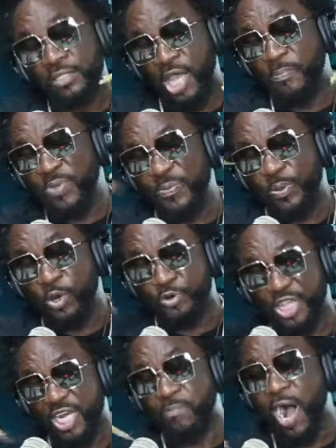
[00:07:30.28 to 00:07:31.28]
Them people
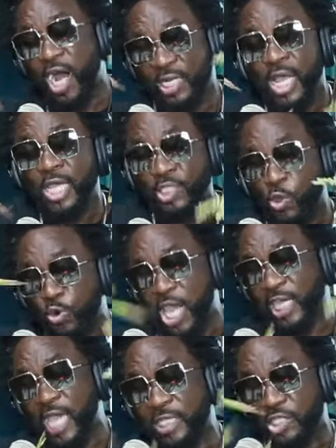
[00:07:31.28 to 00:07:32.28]
real mad, so
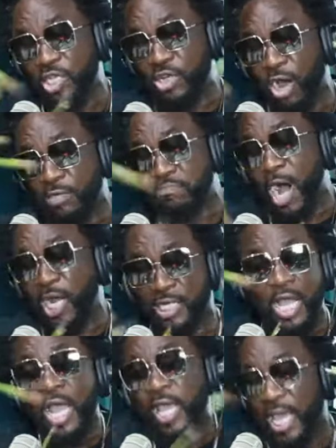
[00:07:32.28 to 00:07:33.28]
they getting on
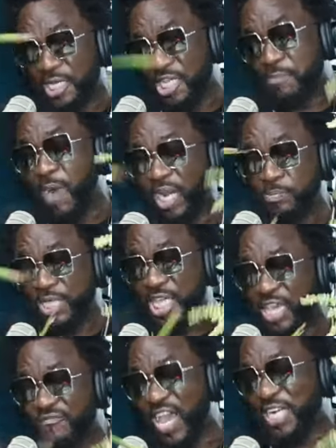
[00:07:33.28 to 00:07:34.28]
bad. Any bad
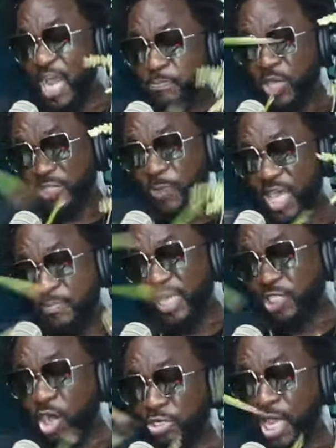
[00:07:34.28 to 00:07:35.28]
behavior, them just blame
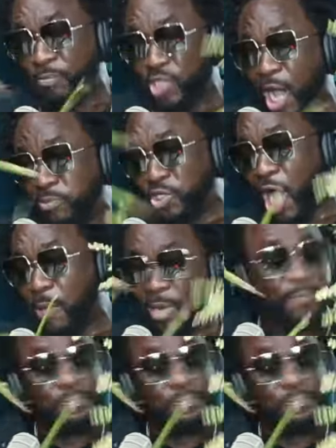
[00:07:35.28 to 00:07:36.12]
it on them jab jab.